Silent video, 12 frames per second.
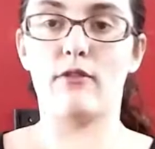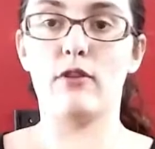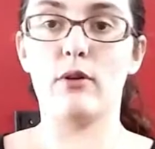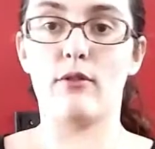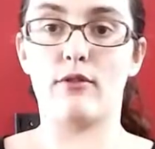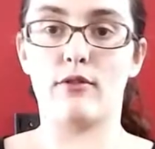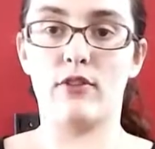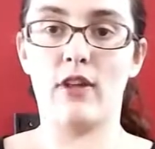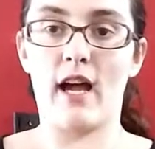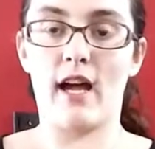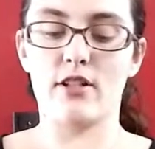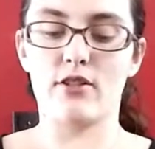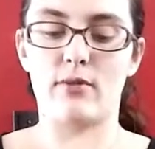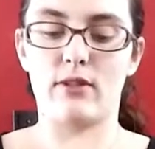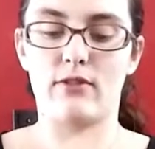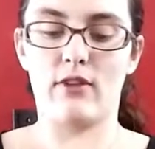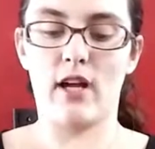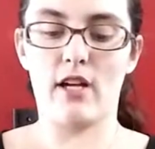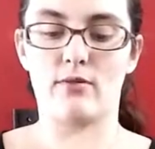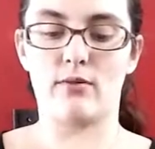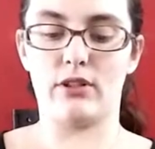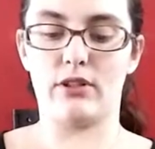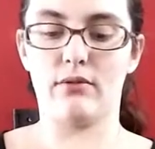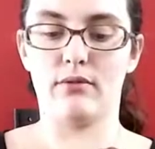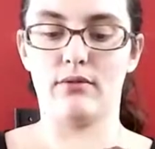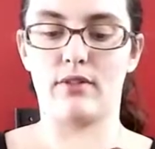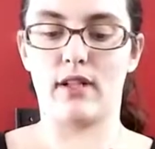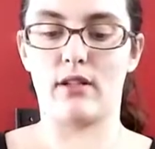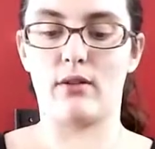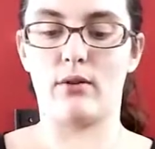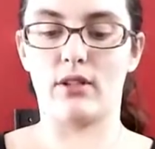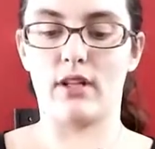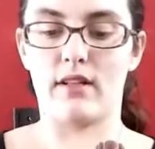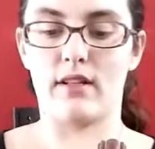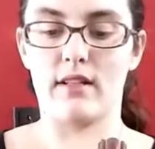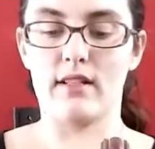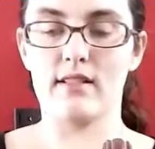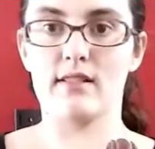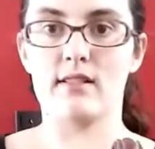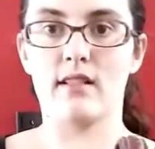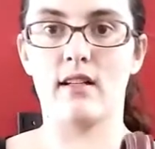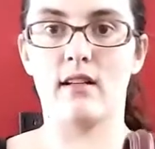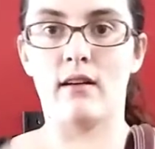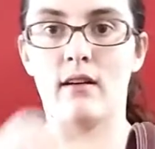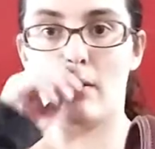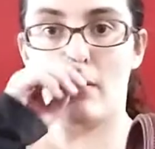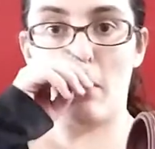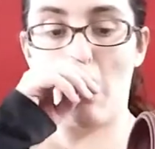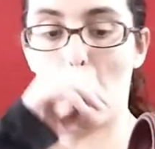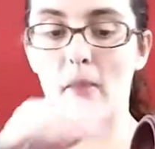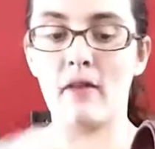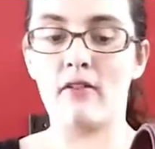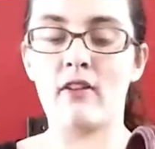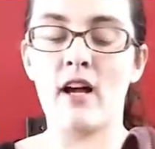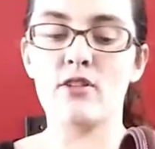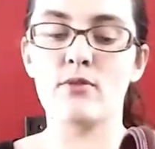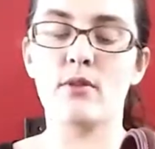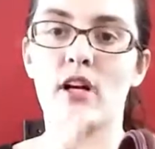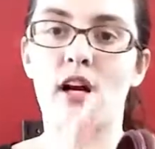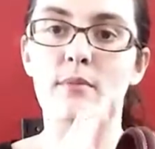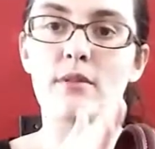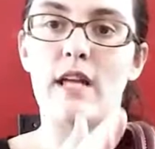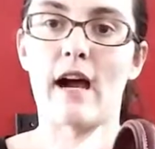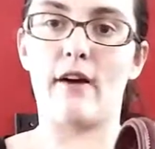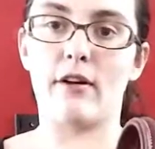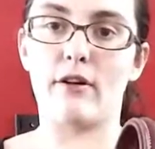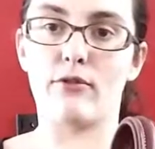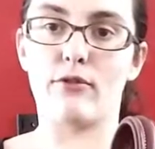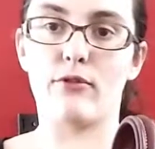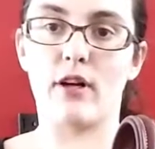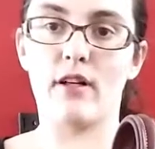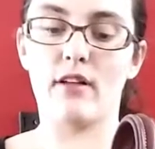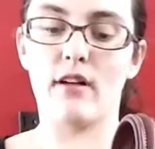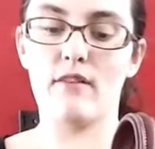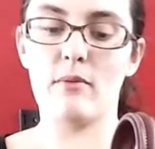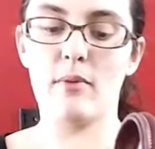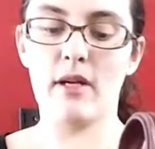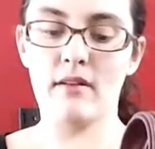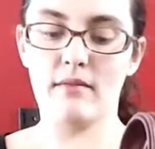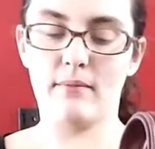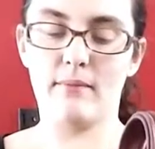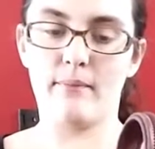if you have a flash, what the flash will do, if I can hold on to this, the flash will come down in front of the bit